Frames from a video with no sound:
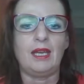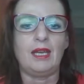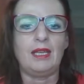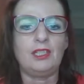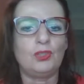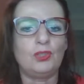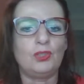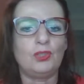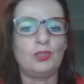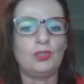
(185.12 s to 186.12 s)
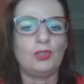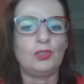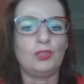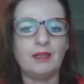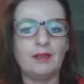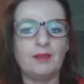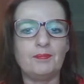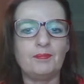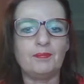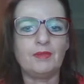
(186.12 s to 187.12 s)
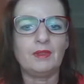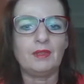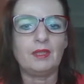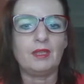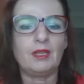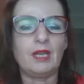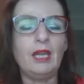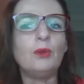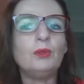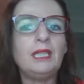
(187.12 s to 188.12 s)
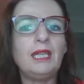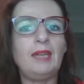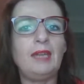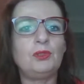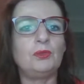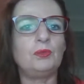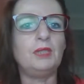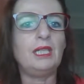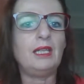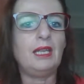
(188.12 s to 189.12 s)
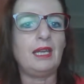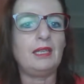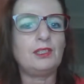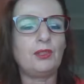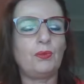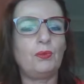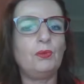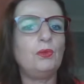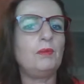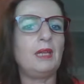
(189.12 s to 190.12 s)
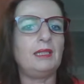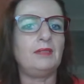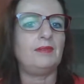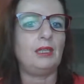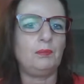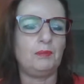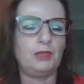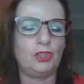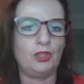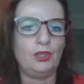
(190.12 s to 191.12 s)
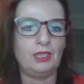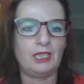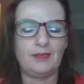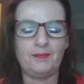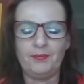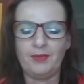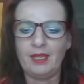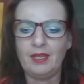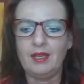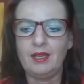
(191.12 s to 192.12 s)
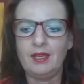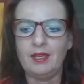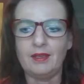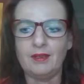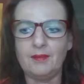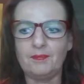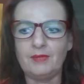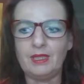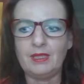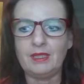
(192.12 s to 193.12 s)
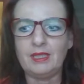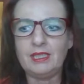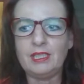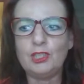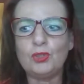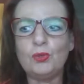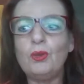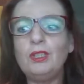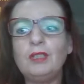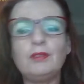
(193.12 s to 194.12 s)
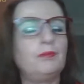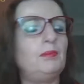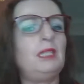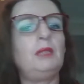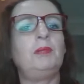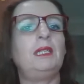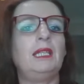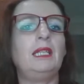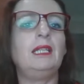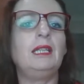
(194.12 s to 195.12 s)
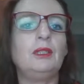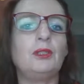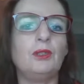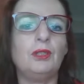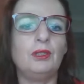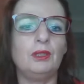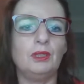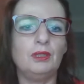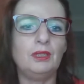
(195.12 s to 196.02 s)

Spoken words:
A story that I only came to realize through my development journey. It's the story of me being a little girl